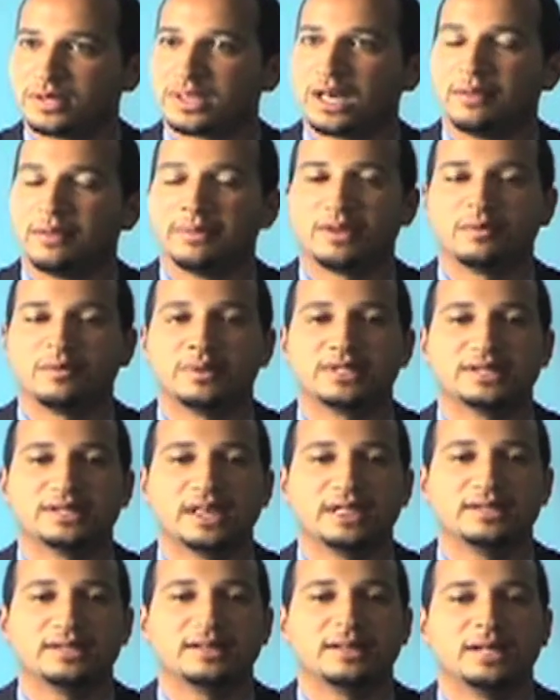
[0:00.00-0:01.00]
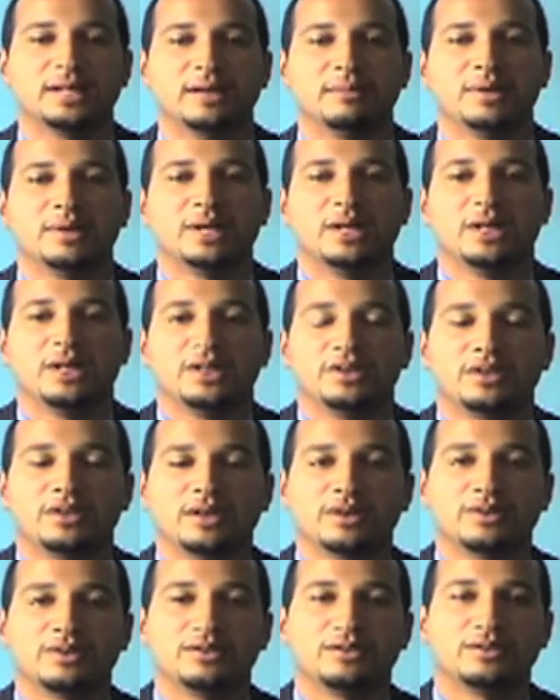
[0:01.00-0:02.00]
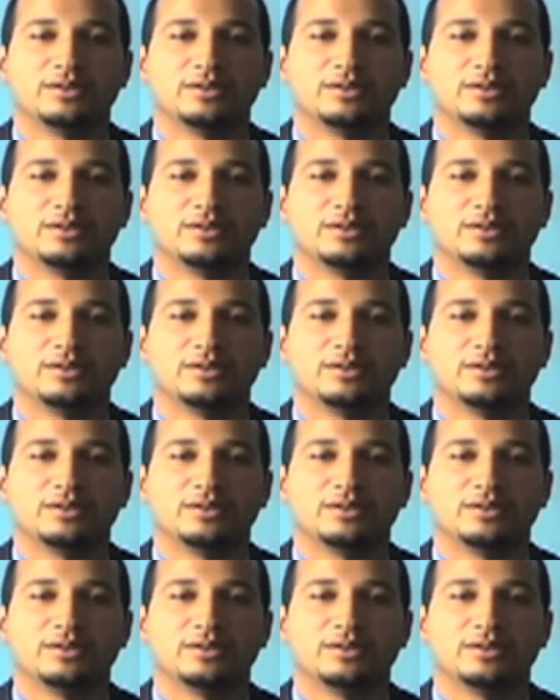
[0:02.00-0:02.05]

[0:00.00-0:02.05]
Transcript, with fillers: coming. We say to them, you know,